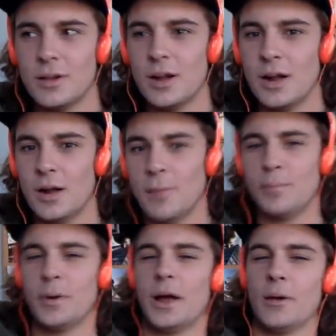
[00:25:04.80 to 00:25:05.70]

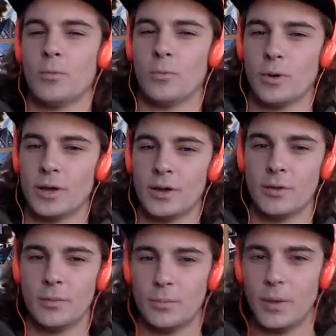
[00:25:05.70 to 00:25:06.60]
But
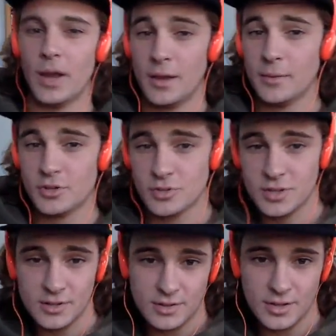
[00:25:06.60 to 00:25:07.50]
I am
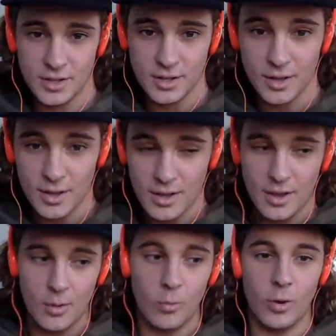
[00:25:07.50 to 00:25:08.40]
interested to see
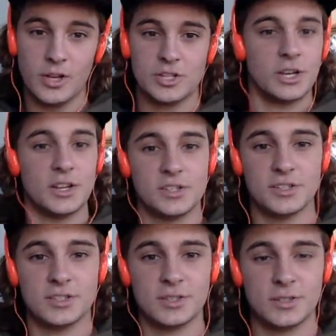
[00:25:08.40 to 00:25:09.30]
what
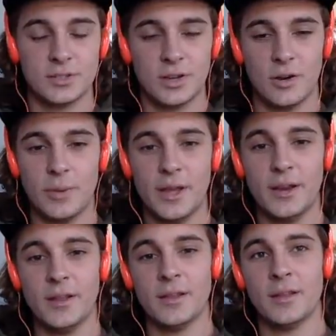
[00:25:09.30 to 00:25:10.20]
changes are
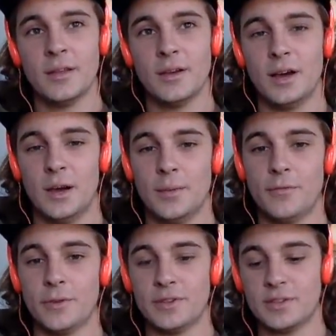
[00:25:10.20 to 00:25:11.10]
made.
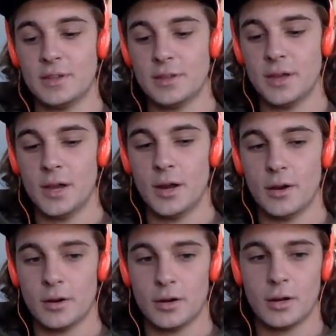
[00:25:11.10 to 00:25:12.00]
If we see
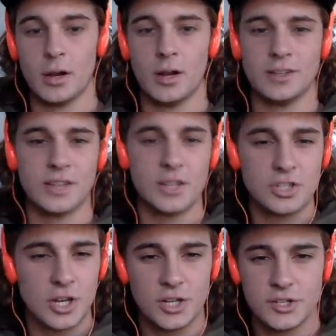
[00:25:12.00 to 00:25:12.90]
their content
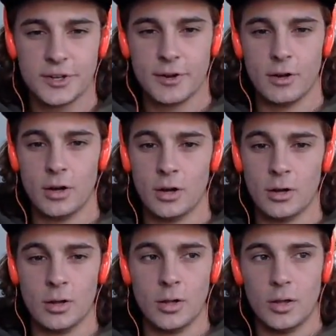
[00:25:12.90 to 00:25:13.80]
changing at
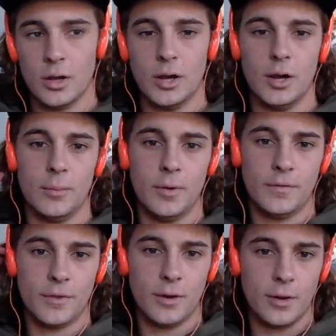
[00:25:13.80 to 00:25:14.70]
all,
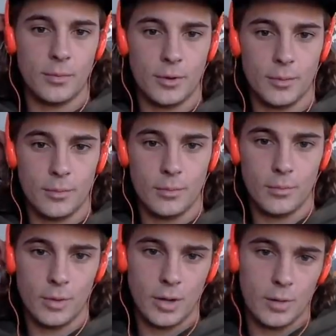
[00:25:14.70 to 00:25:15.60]
if they're able to
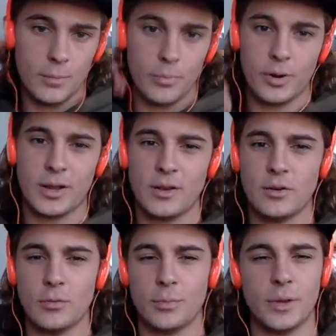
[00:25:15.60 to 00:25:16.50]
bring in
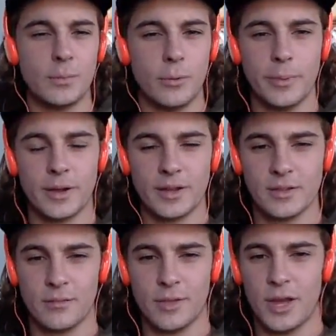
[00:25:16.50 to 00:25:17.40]
new people
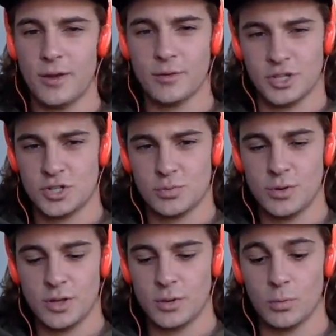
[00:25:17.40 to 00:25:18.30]
because of that, or just
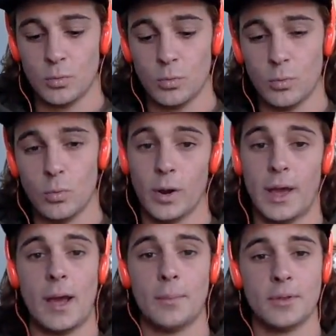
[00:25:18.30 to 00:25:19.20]
really what
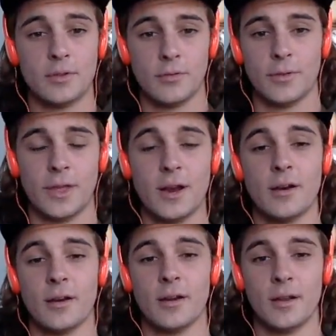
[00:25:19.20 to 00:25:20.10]
happens over there